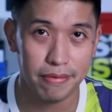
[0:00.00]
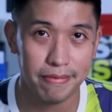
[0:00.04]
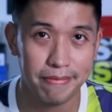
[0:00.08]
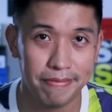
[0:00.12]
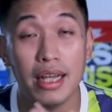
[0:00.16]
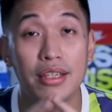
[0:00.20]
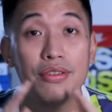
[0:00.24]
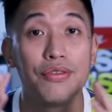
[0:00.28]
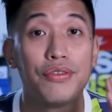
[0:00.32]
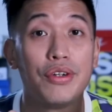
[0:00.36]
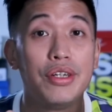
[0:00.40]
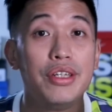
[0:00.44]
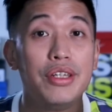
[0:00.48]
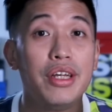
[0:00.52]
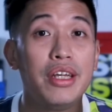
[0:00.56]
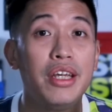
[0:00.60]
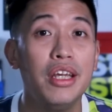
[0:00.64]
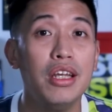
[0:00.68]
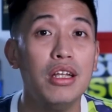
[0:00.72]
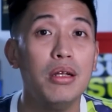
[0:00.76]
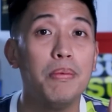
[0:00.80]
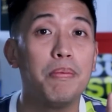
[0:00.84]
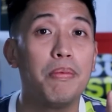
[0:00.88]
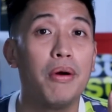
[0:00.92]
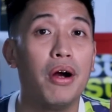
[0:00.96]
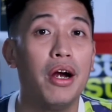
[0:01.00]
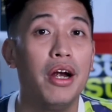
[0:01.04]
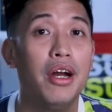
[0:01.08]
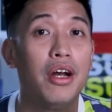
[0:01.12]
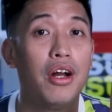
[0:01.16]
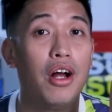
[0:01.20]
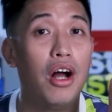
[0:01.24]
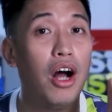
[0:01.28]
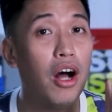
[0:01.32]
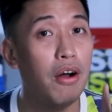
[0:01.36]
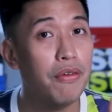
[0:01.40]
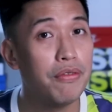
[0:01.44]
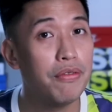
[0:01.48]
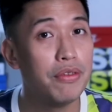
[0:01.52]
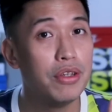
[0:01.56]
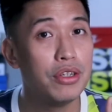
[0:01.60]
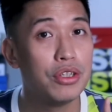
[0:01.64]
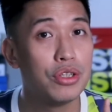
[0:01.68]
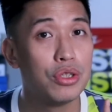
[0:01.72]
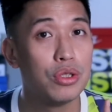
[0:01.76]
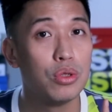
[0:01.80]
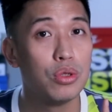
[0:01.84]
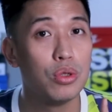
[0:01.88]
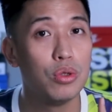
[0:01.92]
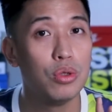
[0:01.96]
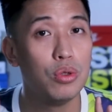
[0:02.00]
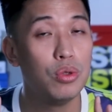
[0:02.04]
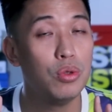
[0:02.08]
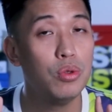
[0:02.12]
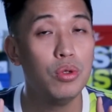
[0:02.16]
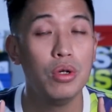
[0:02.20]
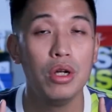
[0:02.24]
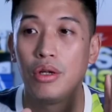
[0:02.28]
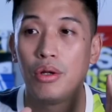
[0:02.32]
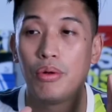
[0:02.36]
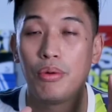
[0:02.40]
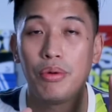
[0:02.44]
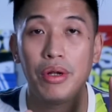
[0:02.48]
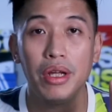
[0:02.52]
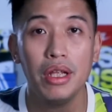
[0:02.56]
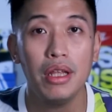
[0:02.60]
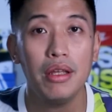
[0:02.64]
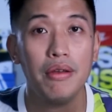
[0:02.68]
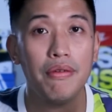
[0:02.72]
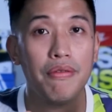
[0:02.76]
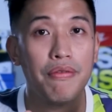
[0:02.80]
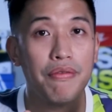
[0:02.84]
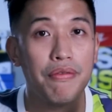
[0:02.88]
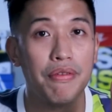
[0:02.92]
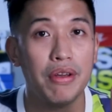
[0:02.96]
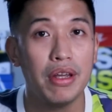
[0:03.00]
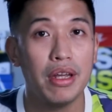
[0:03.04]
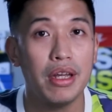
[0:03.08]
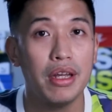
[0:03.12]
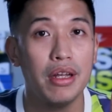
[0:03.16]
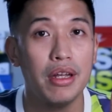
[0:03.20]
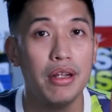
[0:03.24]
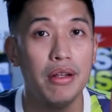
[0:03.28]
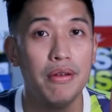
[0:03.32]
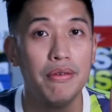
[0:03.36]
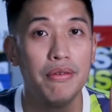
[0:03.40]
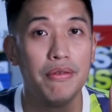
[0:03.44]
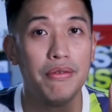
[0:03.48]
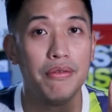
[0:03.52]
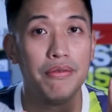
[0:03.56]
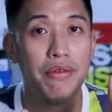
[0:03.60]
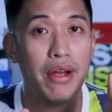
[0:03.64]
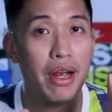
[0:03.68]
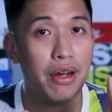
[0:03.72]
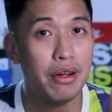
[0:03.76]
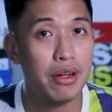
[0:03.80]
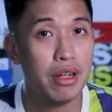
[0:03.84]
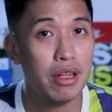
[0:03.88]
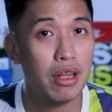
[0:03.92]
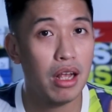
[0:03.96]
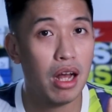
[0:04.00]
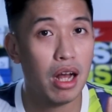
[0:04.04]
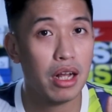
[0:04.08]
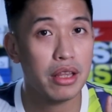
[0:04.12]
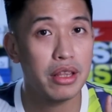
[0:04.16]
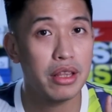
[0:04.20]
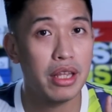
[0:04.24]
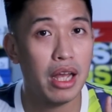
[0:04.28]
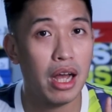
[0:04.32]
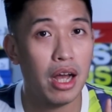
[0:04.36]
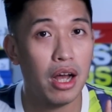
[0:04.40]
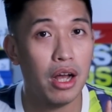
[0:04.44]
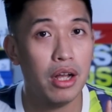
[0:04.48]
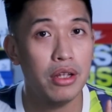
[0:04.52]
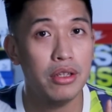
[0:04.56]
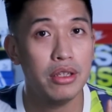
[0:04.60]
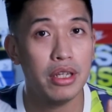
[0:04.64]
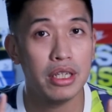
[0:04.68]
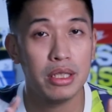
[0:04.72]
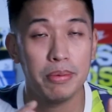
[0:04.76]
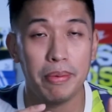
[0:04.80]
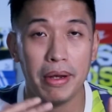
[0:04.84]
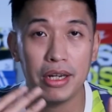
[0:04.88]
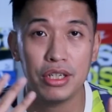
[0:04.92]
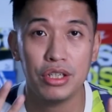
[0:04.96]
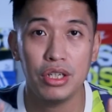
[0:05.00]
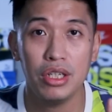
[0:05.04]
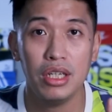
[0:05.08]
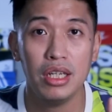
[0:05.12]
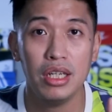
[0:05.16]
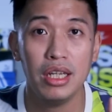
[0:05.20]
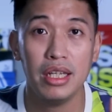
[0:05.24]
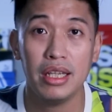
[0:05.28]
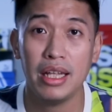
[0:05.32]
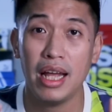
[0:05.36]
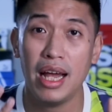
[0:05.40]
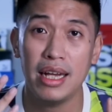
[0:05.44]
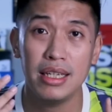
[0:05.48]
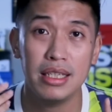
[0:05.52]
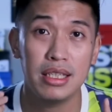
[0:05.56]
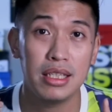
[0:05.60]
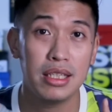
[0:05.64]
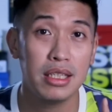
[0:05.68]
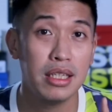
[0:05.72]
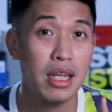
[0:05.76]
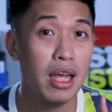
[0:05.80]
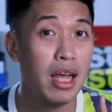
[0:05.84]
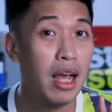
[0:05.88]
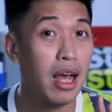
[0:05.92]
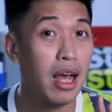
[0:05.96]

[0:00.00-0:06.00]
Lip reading: As for the heel part of the shoe, you really feel very locked down, especially it has